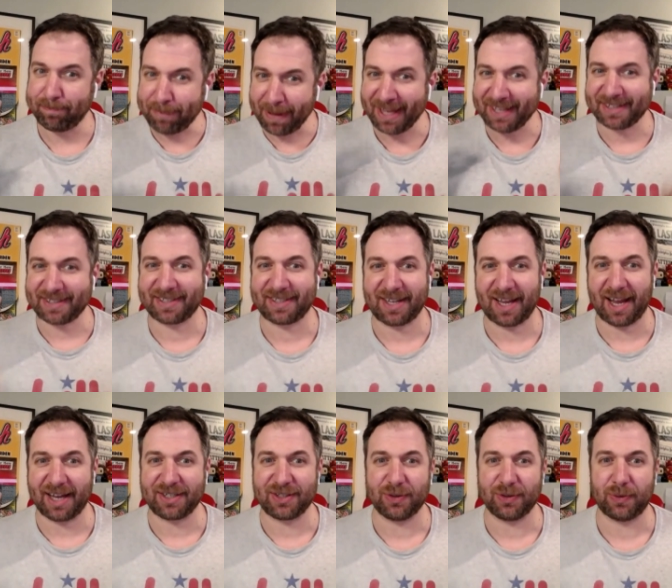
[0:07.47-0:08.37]
but
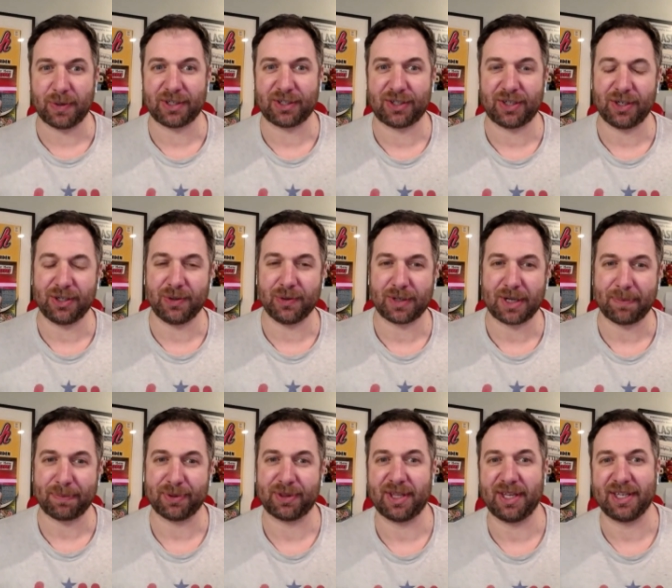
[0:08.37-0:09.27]
I do want to show you a
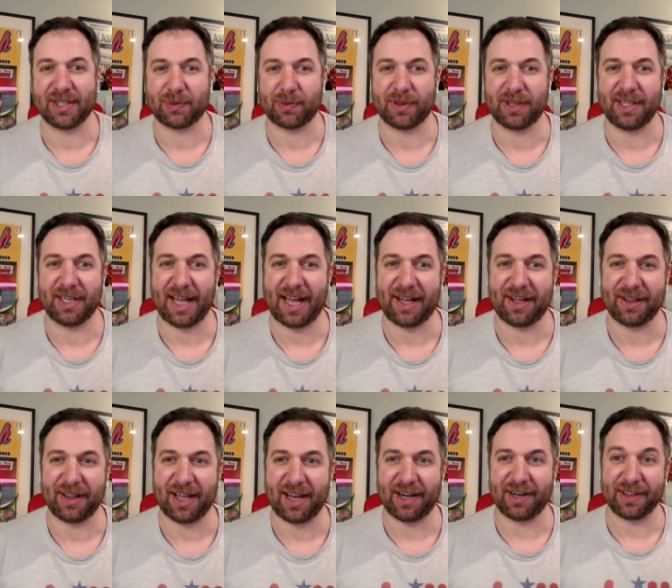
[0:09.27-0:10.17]
couple things within
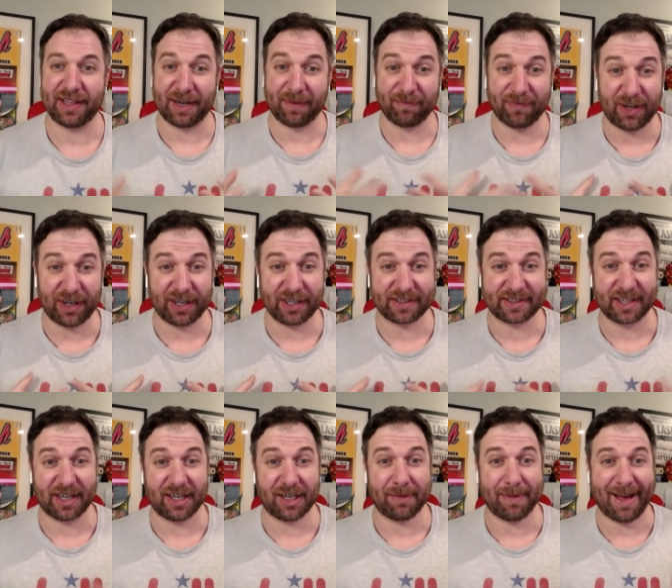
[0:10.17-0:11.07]
Outlier that I'm very
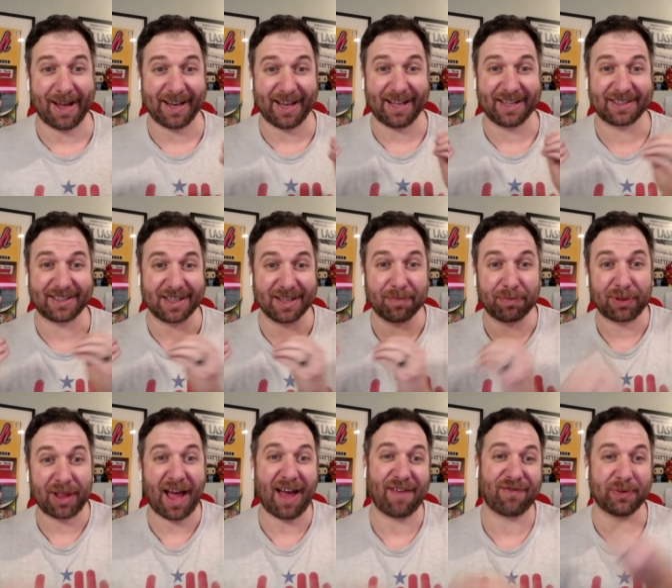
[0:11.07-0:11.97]
excited about as the
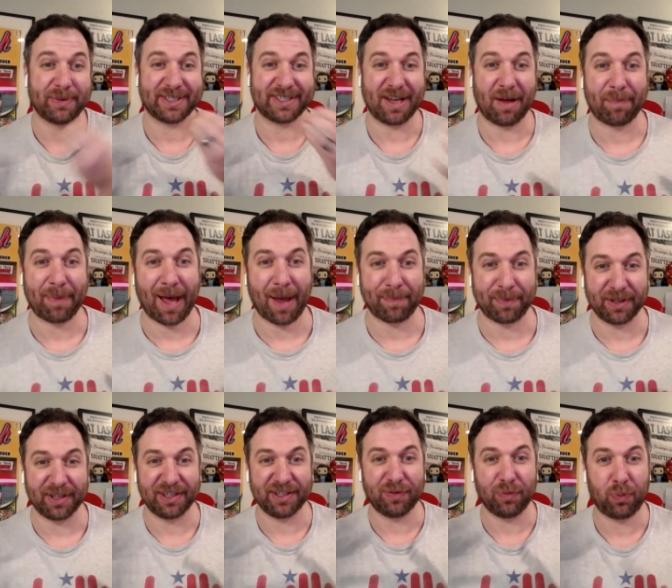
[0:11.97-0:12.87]
platform is now
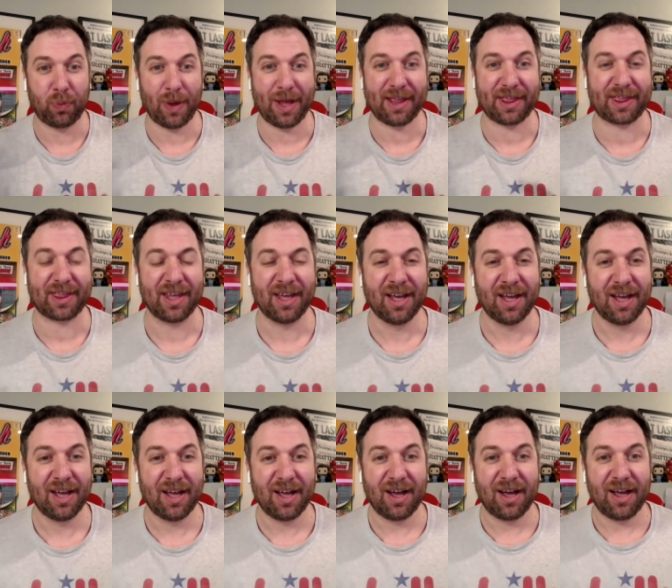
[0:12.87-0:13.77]
populated with
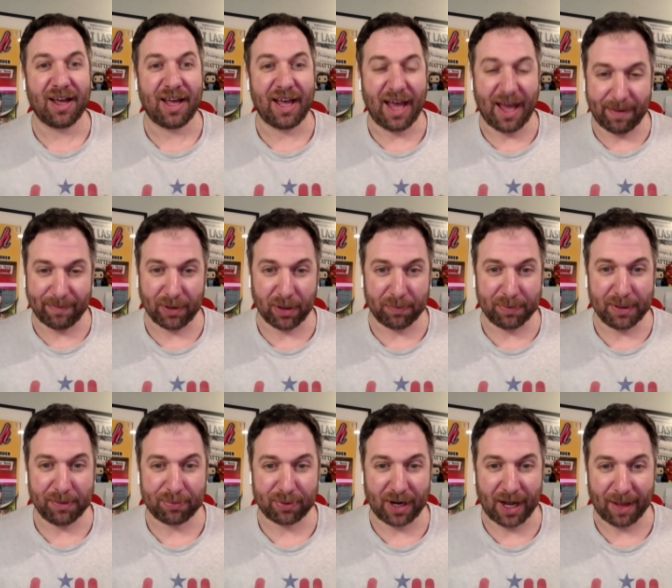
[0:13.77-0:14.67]

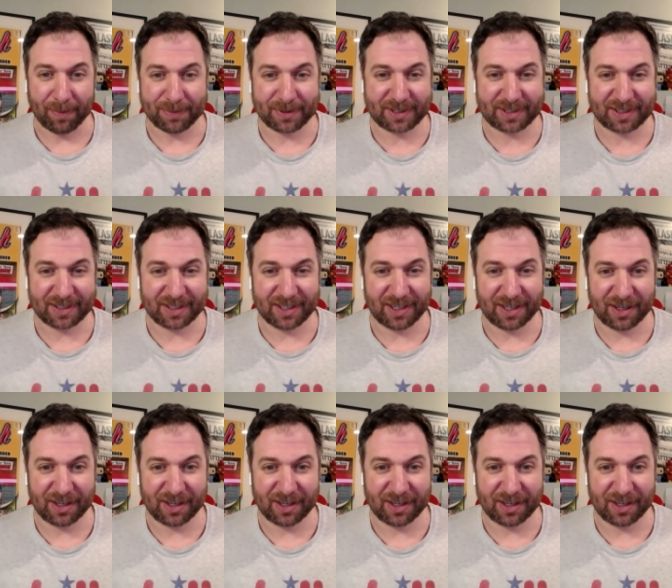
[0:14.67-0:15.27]
MLB props.